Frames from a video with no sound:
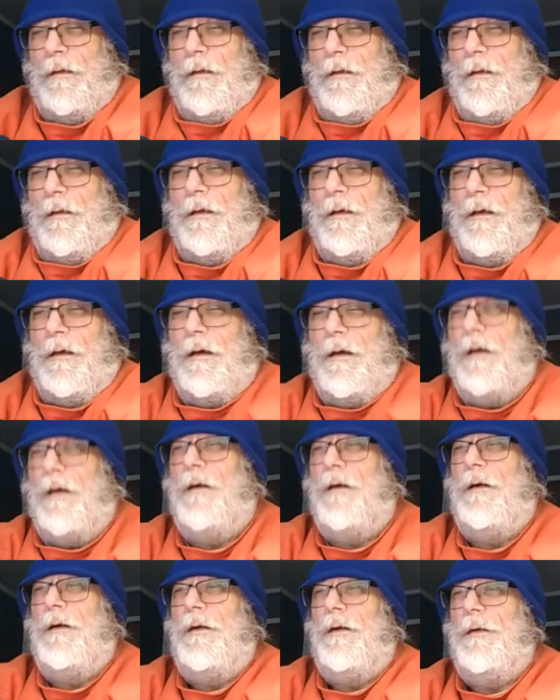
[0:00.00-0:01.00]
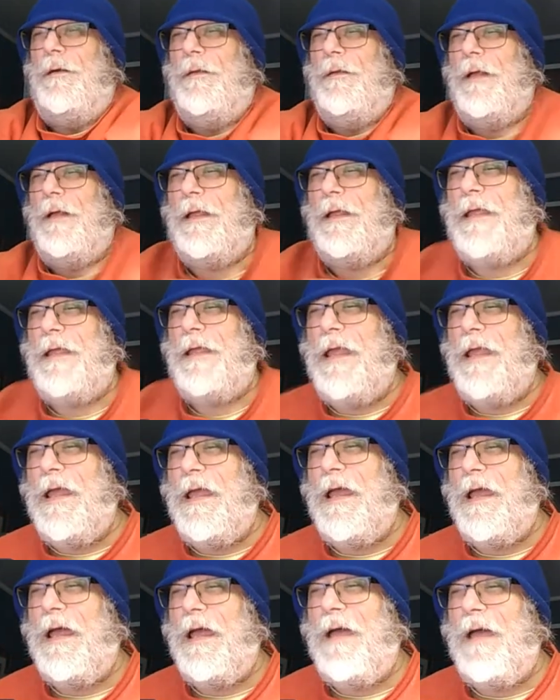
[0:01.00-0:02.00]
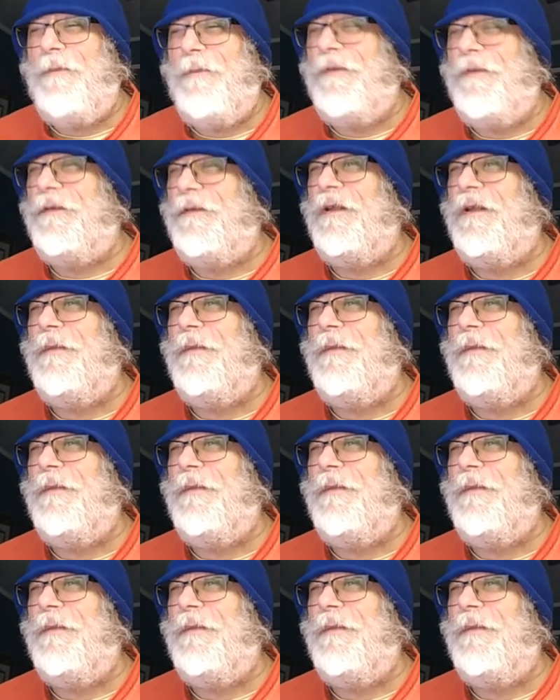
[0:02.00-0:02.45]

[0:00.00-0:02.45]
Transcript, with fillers: Uh, yeah, I'm just gonna